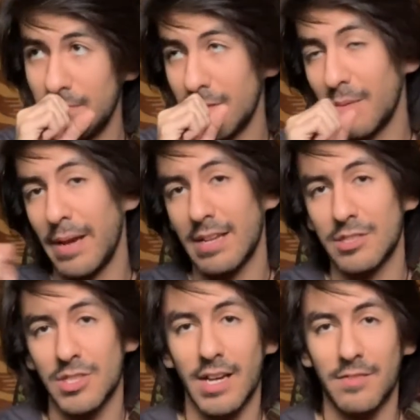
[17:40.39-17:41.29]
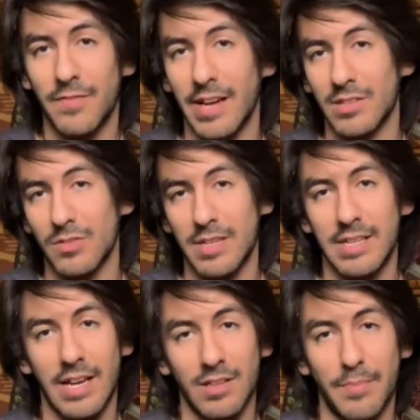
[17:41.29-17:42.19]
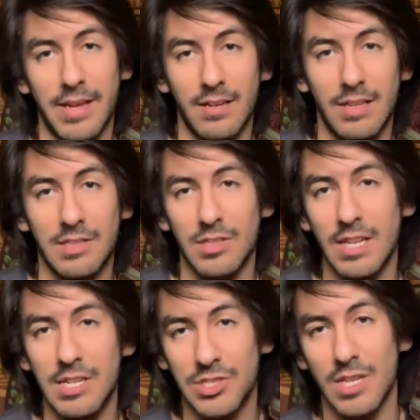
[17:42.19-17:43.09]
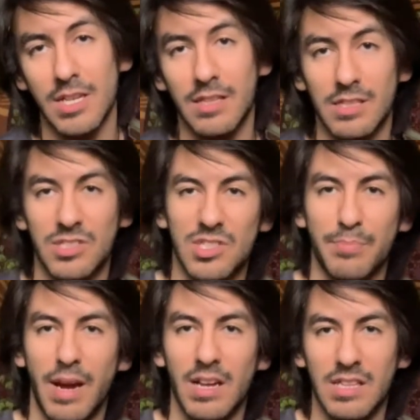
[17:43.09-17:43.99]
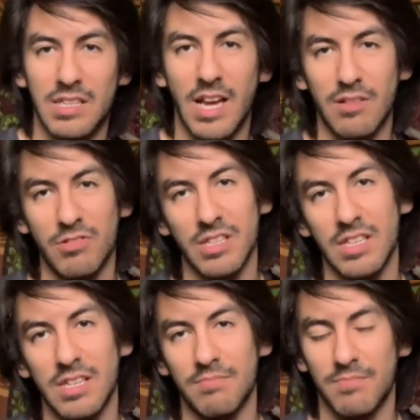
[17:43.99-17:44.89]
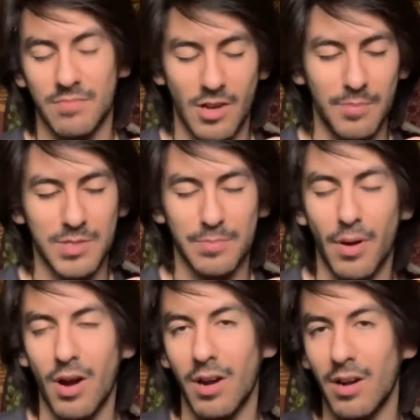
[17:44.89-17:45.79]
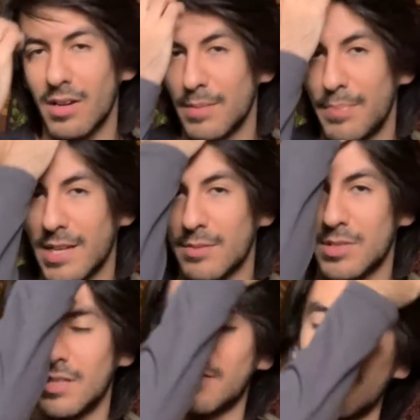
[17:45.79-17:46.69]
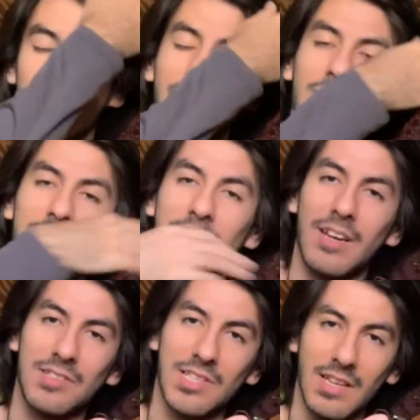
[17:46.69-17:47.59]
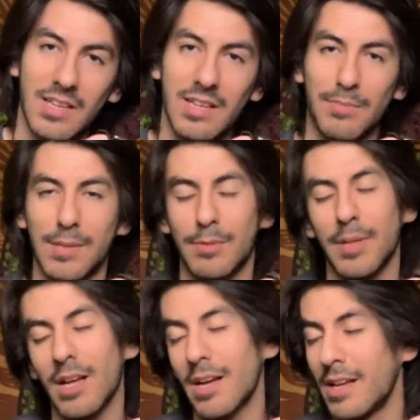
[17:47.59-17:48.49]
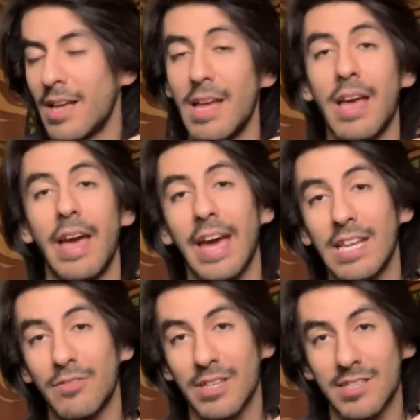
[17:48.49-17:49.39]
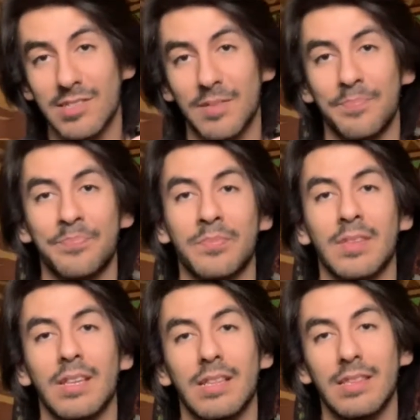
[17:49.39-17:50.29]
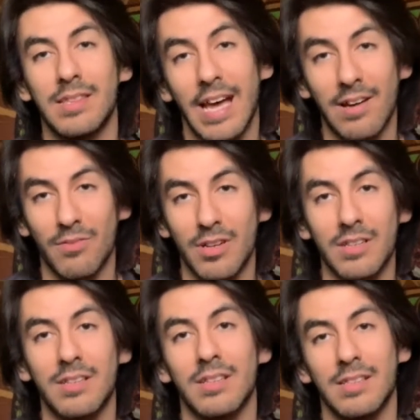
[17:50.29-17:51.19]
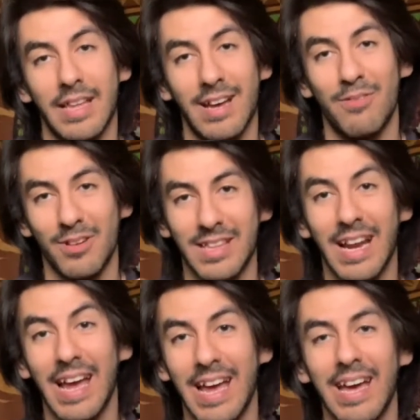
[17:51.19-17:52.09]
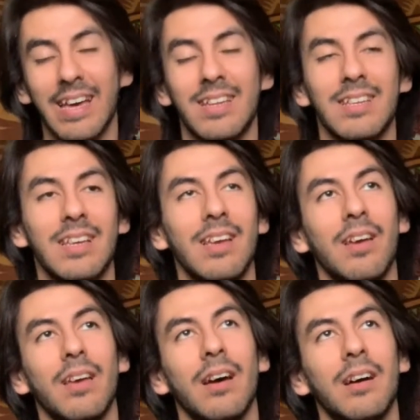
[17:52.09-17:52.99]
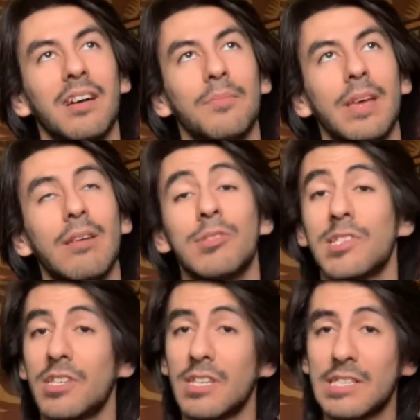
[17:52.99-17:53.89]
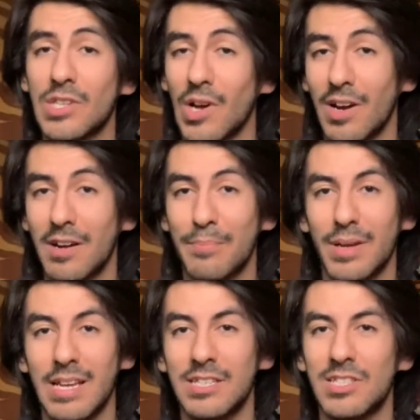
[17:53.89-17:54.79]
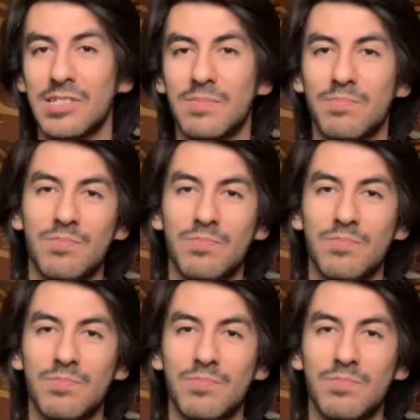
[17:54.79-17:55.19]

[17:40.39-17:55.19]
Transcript: the made in China factory, now the made in Indonesia, and they're just apparently not really up to par. The pickups are different, they don't sound as good, blah blah blah. Anyways, that one that I had, it was a good guitar, but it just